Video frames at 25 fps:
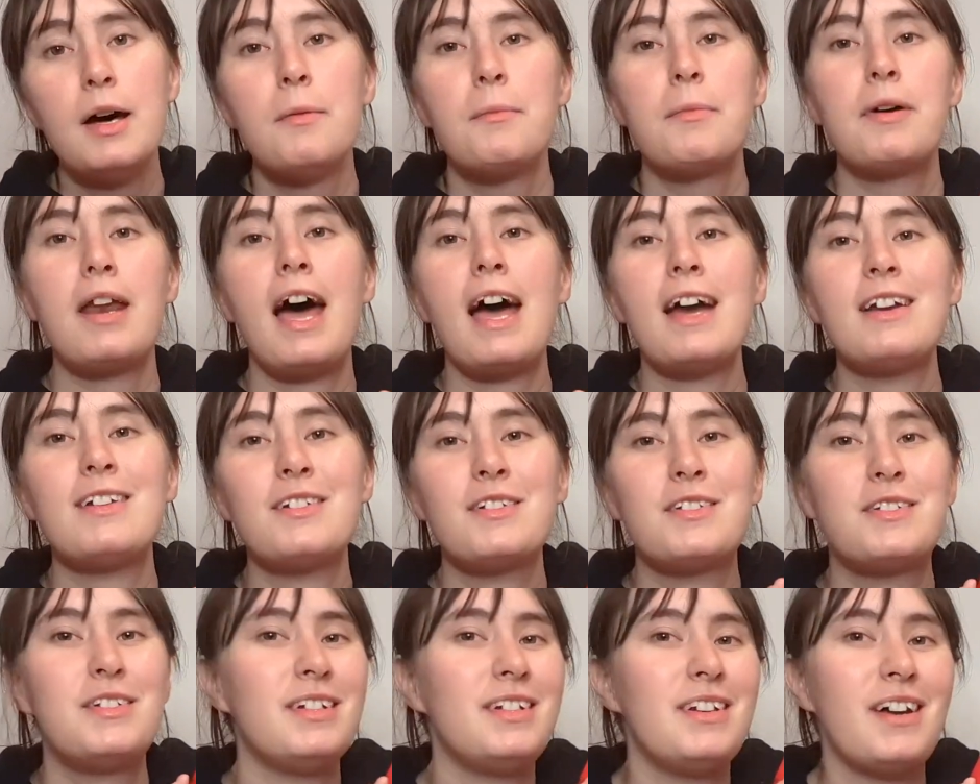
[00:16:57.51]
but I
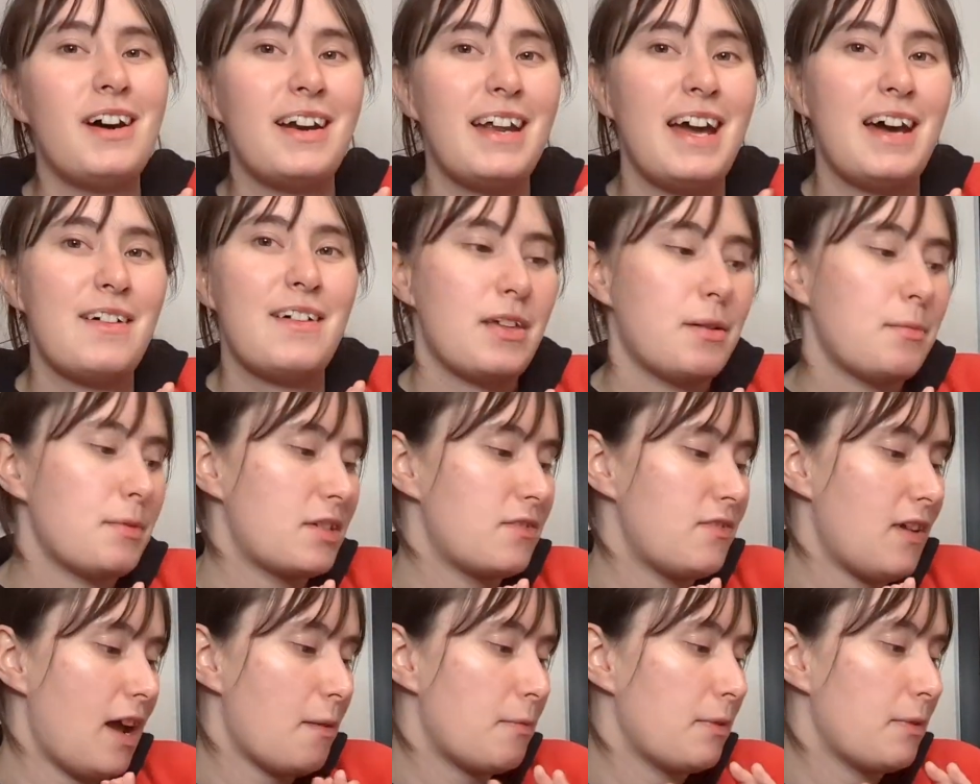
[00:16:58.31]
just did not have that
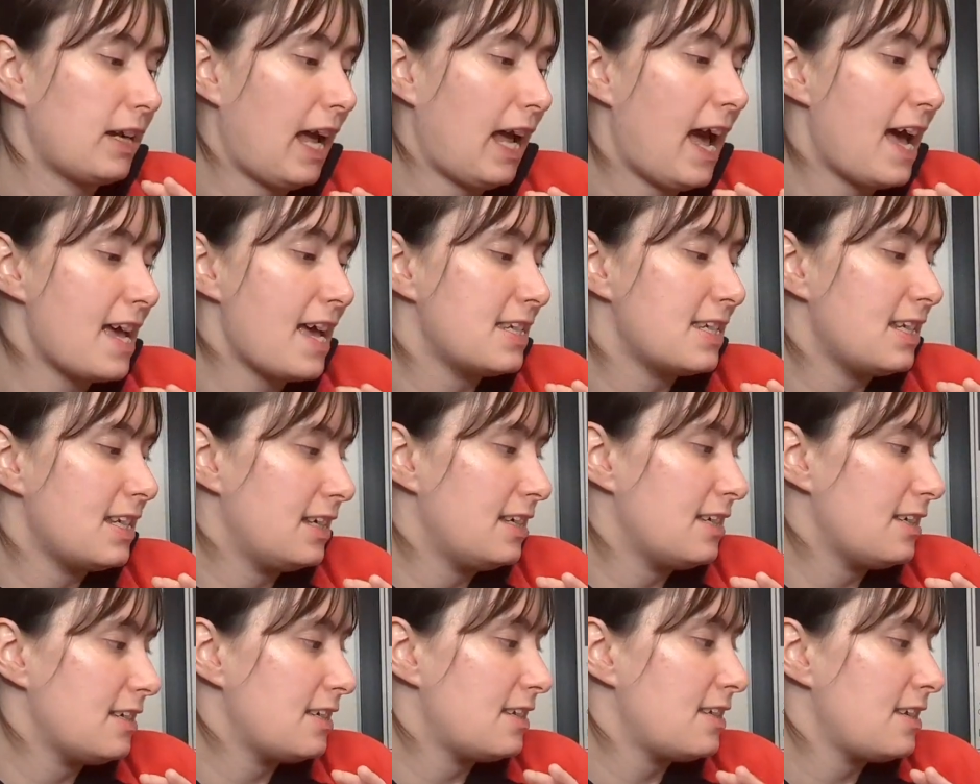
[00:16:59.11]
much fabric. As it
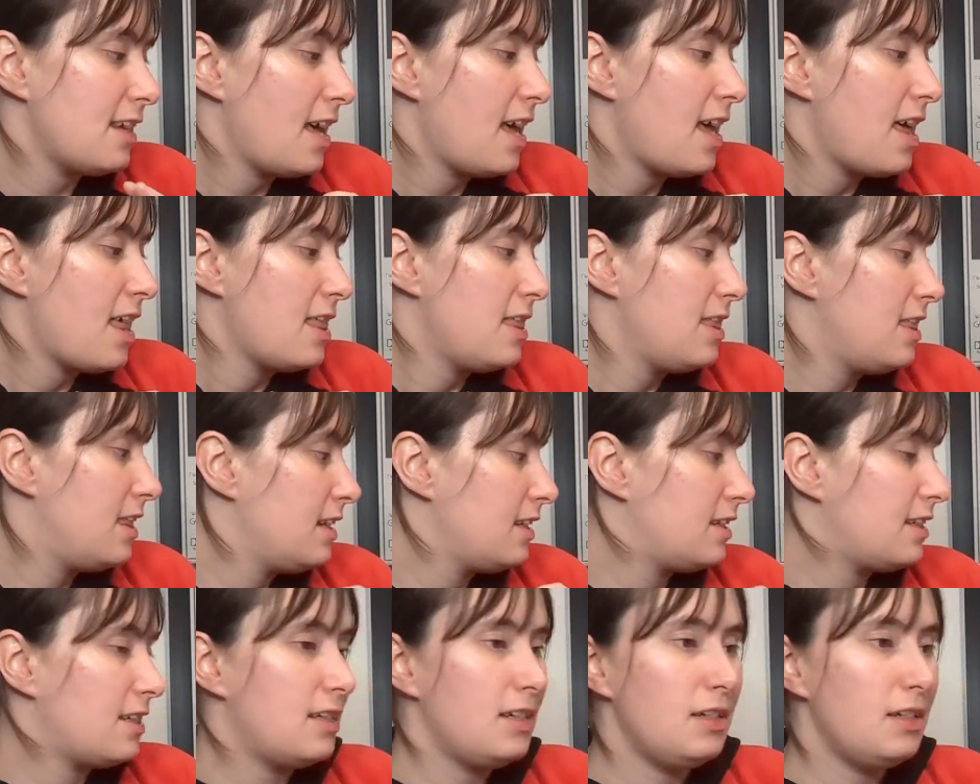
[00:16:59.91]
is, this